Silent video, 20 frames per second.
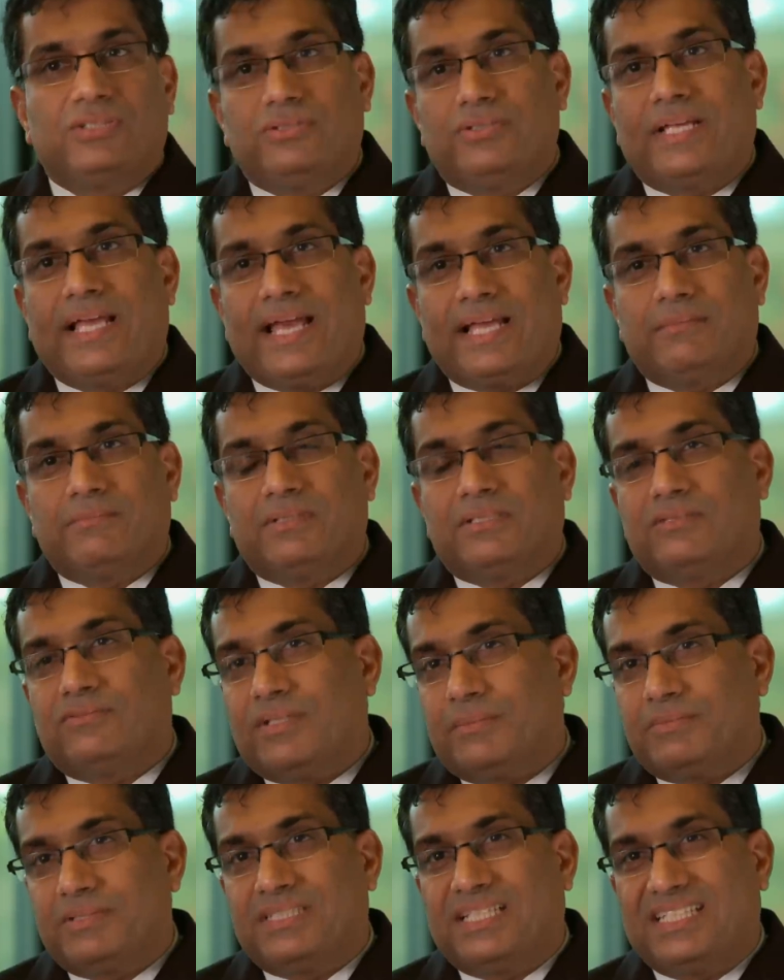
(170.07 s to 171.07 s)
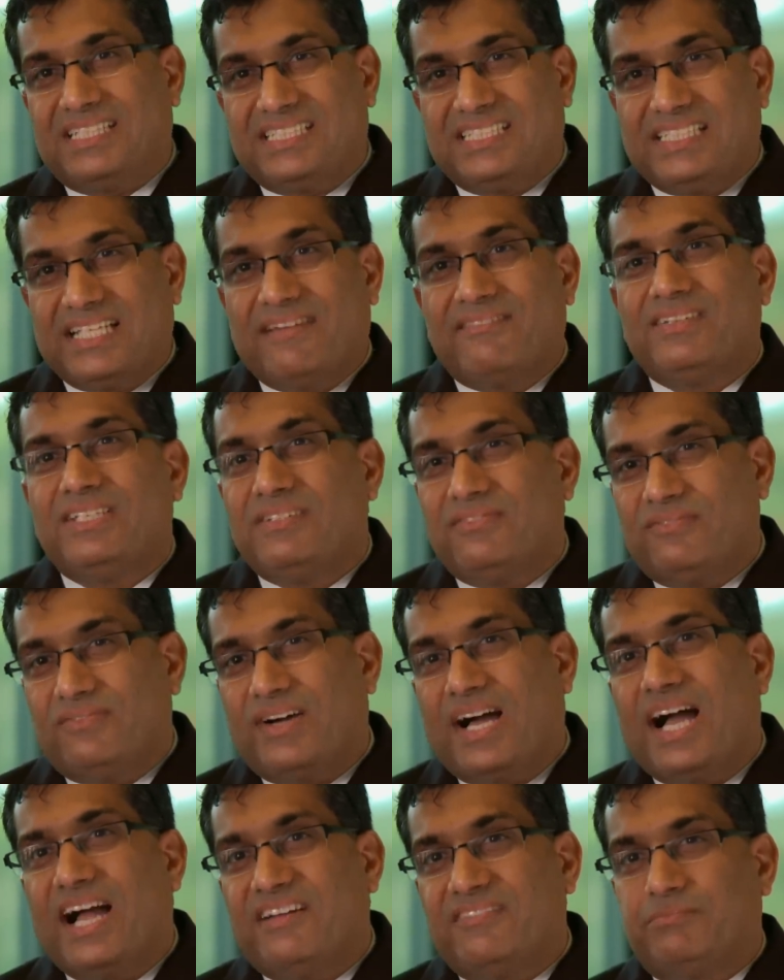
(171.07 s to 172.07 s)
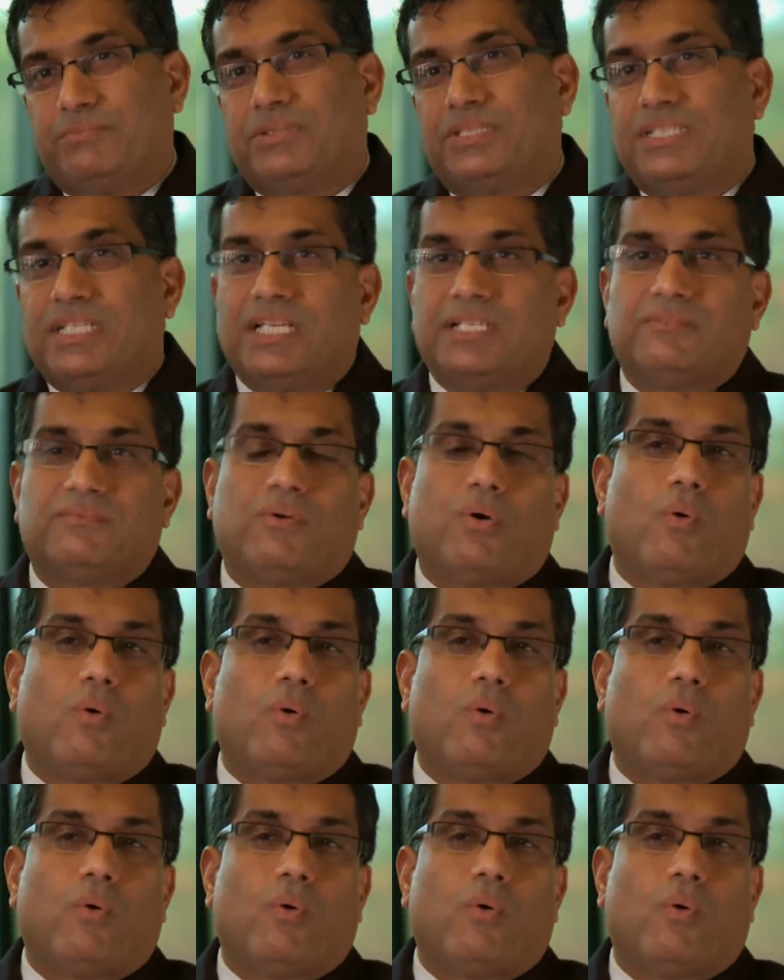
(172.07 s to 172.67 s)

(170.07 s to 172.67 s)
due to animals represent 75% of